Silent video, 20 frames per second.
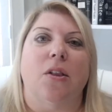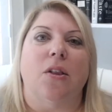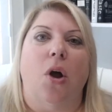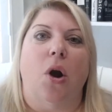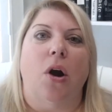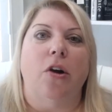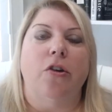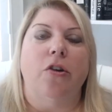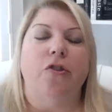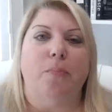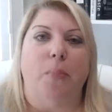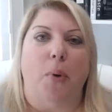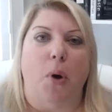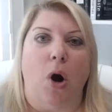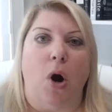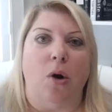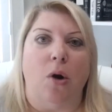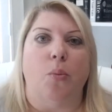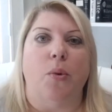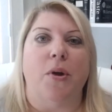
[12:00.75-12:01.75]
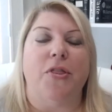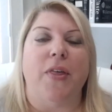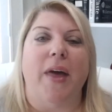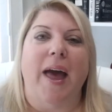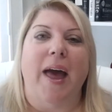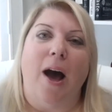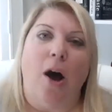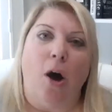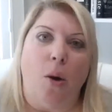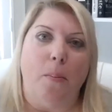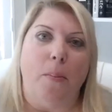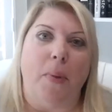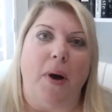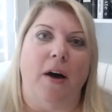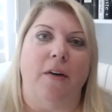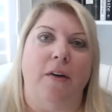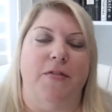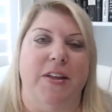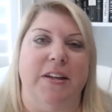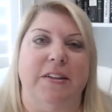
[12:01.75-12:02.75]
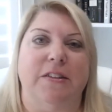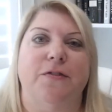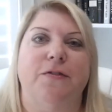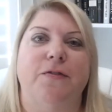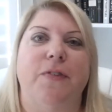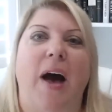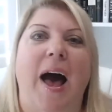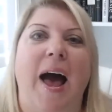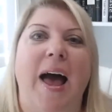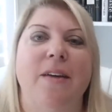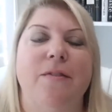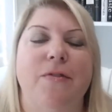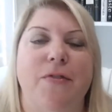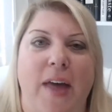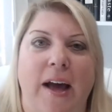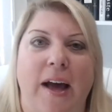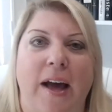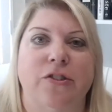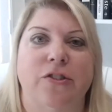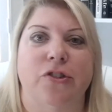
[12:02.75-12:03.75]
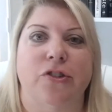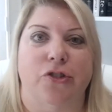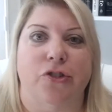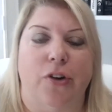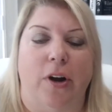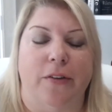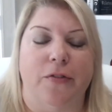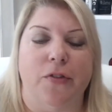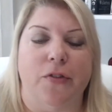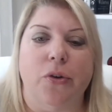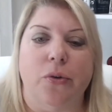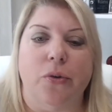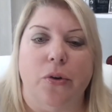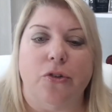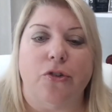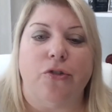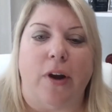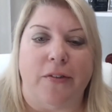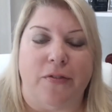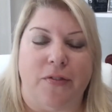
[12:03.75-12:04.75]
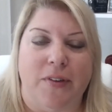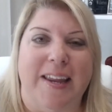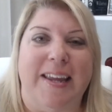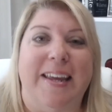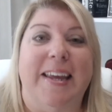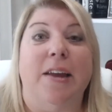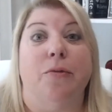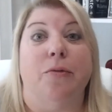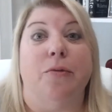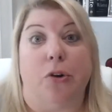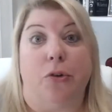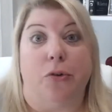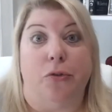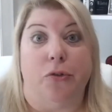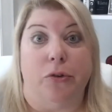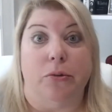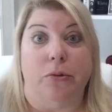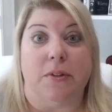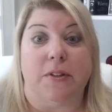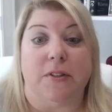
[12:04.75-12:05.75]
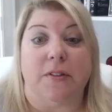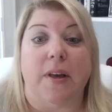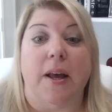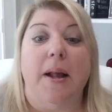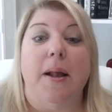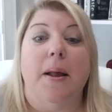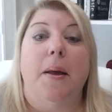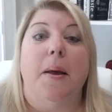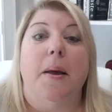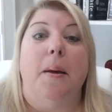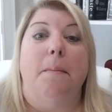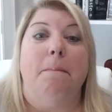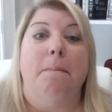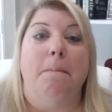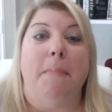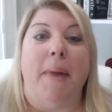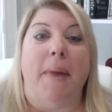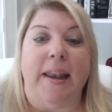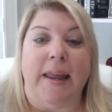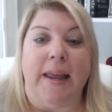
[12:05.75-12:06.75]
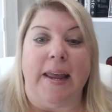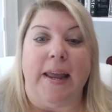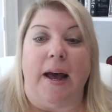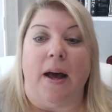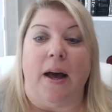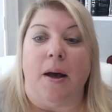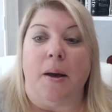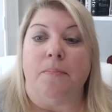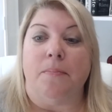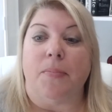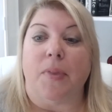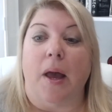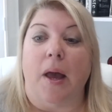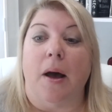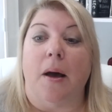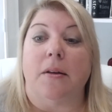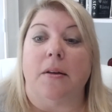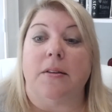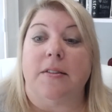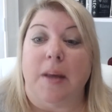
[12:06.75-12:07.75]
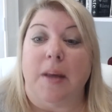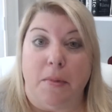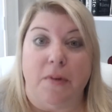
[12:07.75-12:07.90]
large part with the help of these 5,000 Travniki recruits. Many, some